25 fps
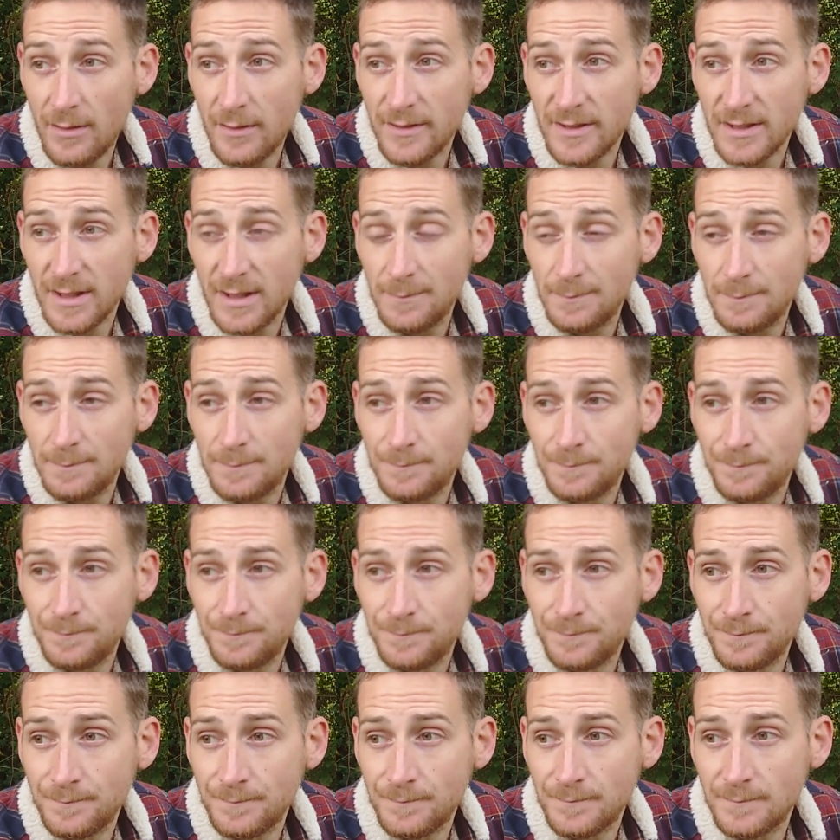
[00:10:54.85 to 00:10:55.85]
In your own time.
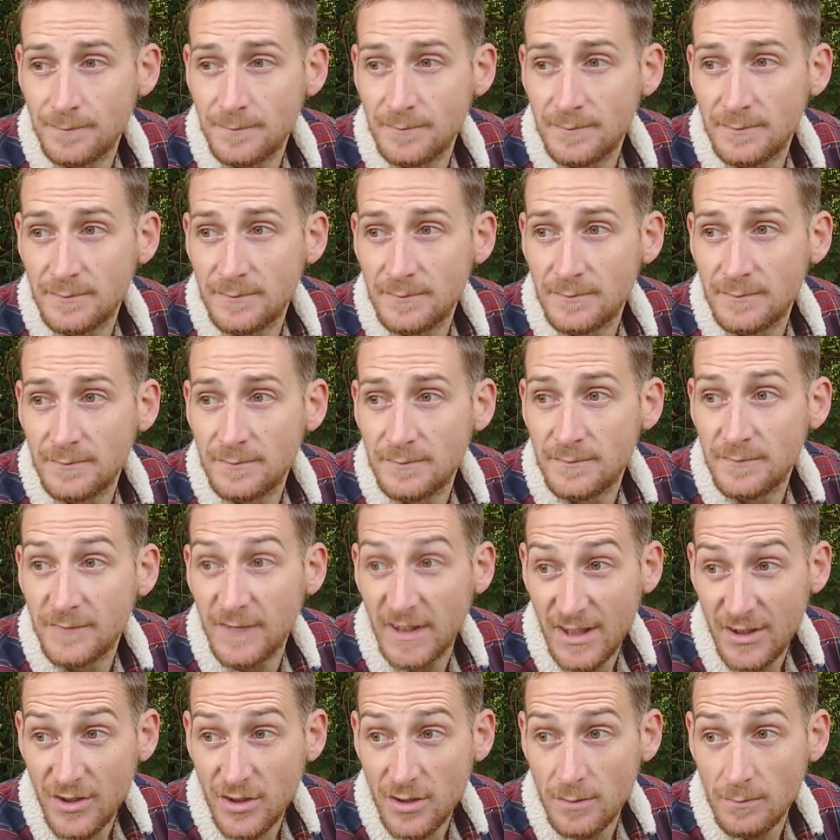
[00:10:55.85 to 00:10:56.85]

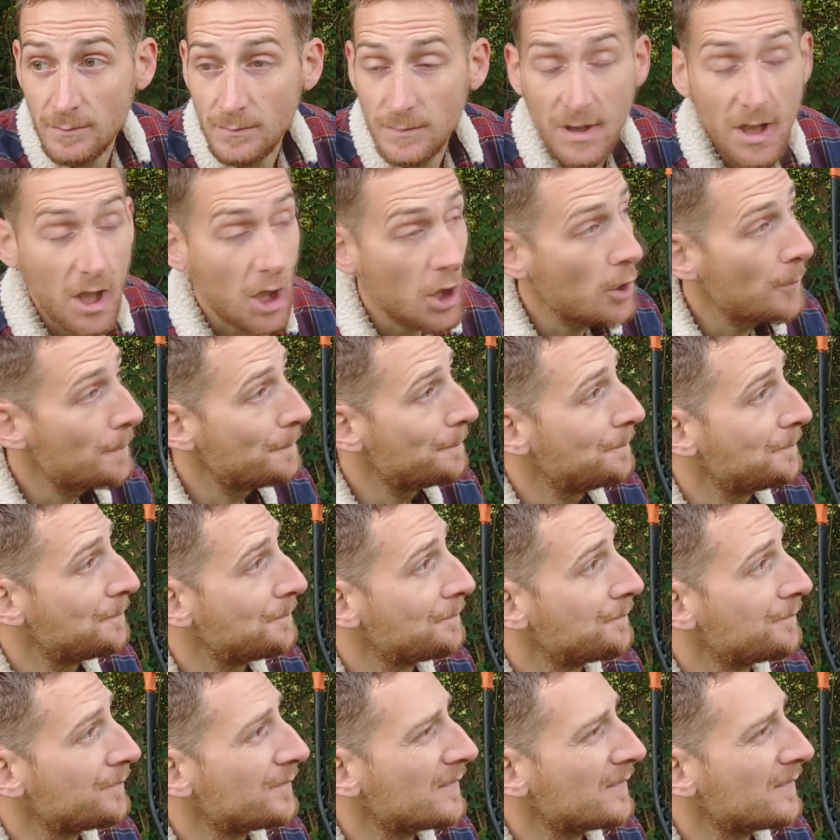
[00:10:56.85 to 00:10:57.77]
Finish? No.